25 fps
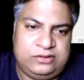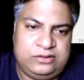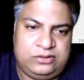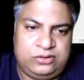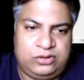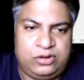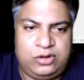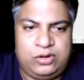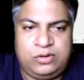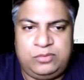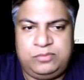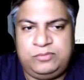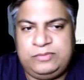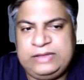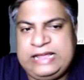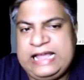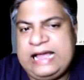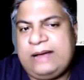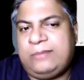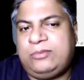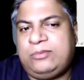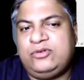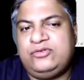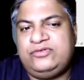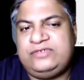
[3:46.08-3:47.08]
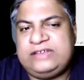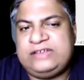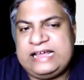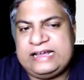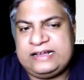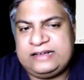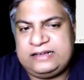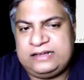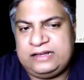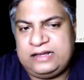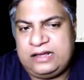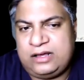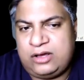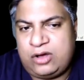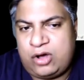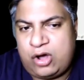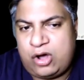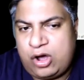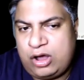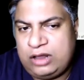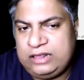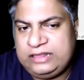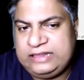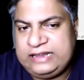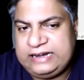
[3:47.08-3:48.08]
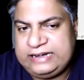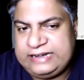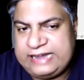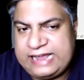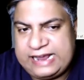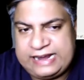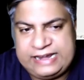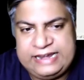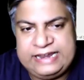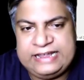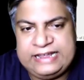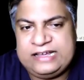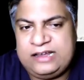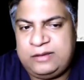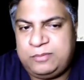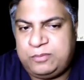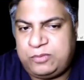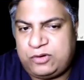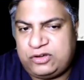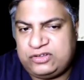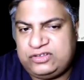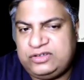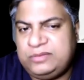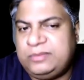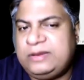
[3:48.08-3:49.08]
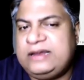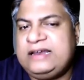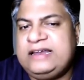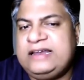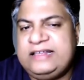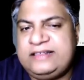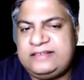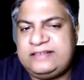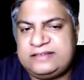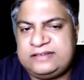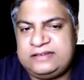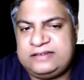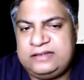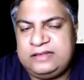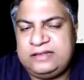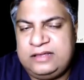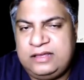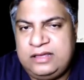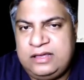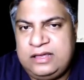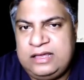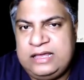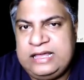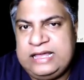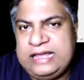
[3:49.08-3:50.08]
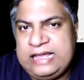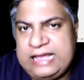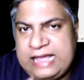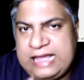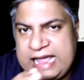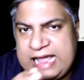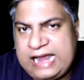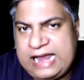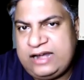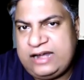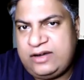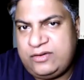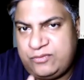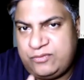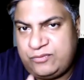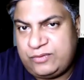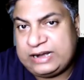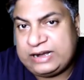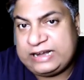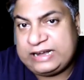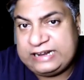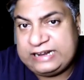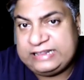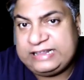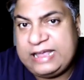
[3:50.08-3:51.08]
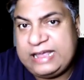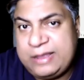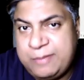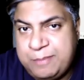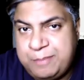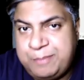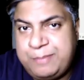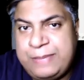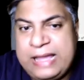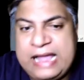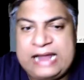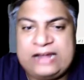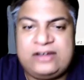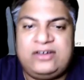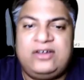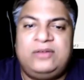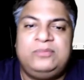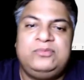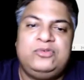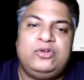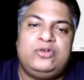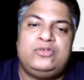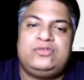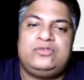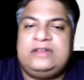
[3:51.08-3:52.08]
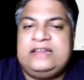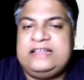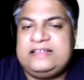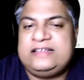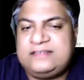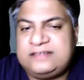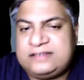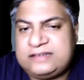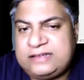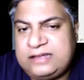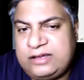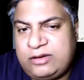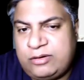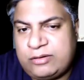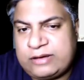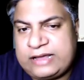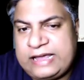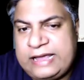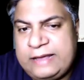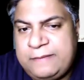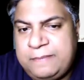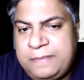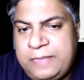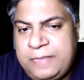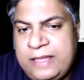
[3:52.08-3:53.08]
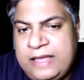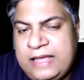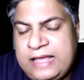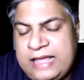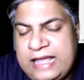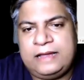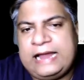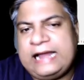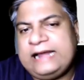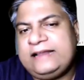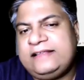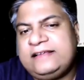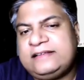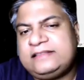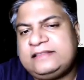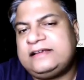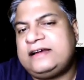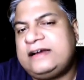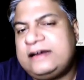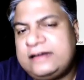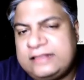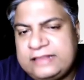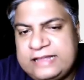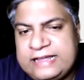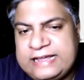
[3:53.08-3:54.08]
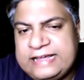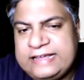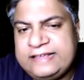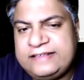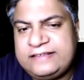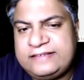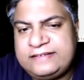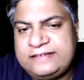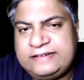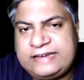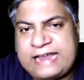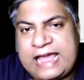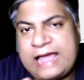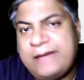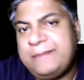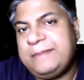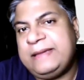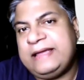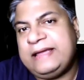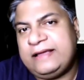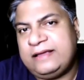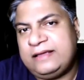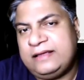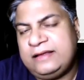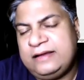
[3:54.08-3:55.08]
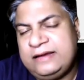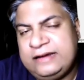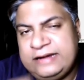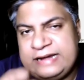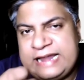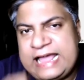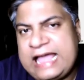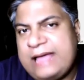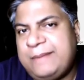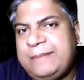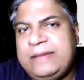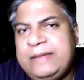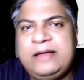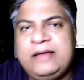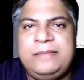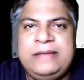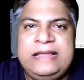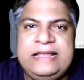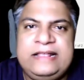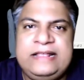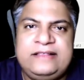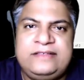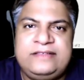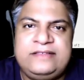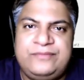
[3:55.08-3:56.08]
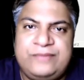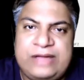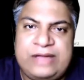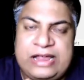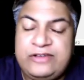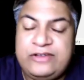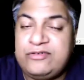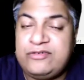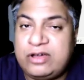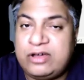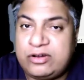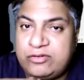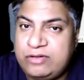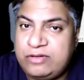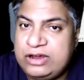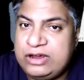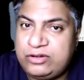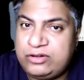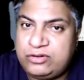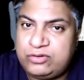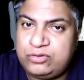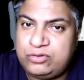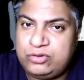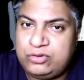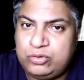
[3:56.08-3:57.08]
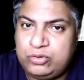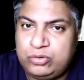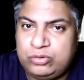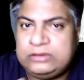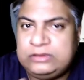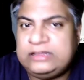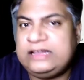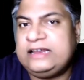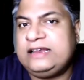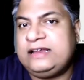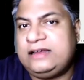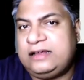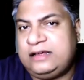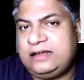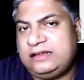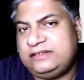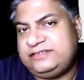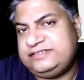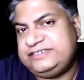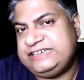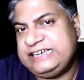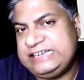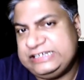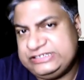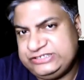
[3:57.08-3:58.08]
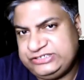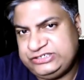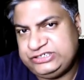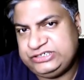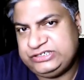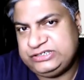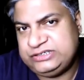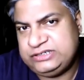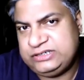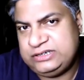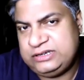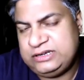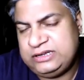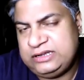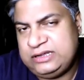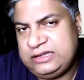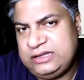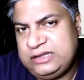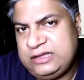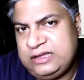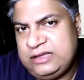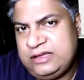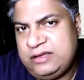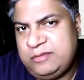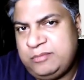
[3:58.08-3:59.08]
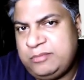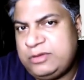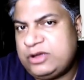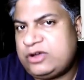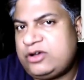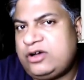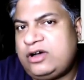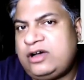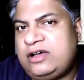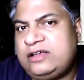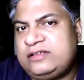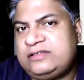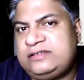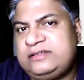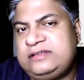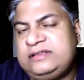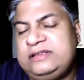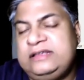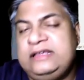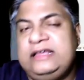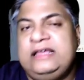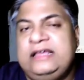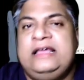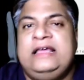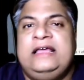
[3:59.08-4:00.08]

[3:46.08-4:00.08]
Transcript: So we have to check all the technical possible risks and what are the impact of those risks. Okay, and the third thing is timing. Timing means when you are going to do the change, because